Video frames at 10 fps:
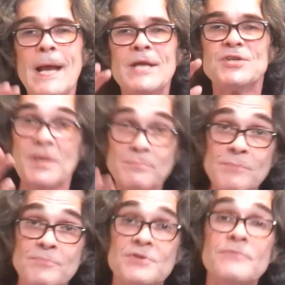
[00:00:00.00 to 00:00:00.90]

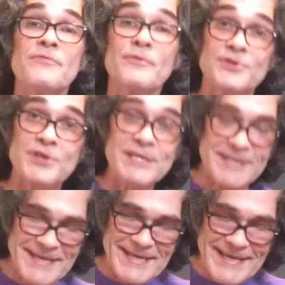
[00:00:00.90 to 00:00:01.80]
Symptoms for
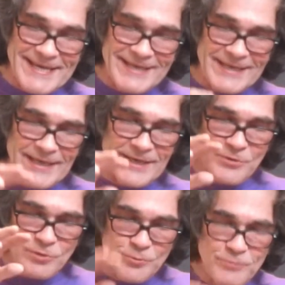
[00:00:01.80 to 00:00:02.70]
CTE
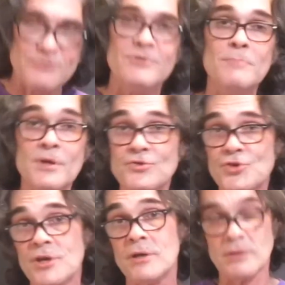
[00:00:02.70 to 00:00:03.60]
include
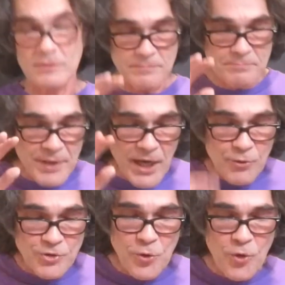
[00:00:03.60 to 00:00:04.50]
dementia,
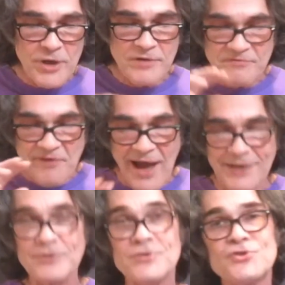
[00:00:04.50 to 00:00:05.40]
paranoia,
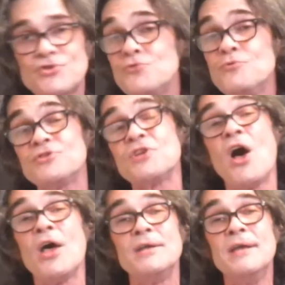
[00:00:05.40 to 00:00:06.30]
violence,
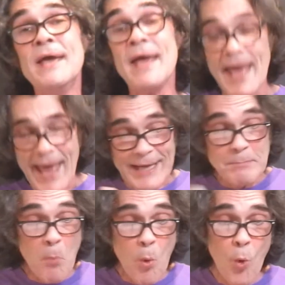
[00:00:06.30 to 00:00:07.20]
suicide, and
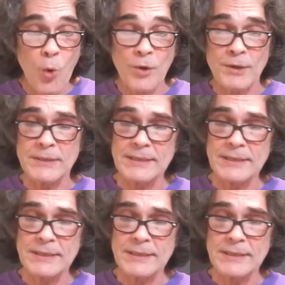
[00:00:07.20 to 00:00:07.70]
more.